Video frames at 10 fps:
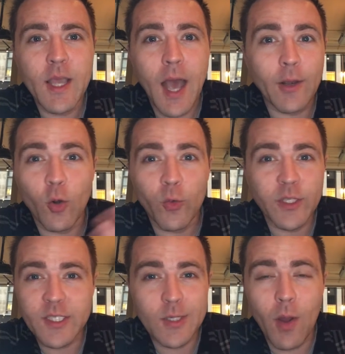I don't really
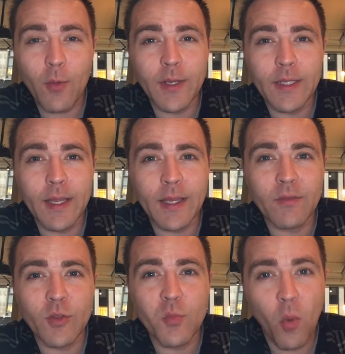see why we need to
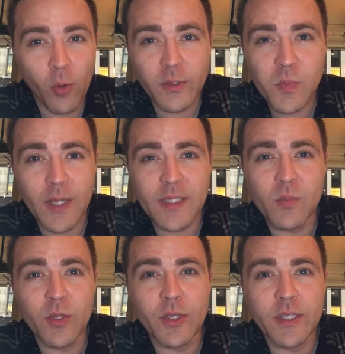give you more
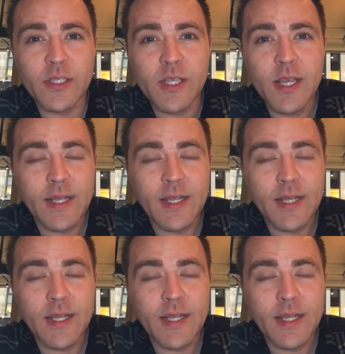responsibilities.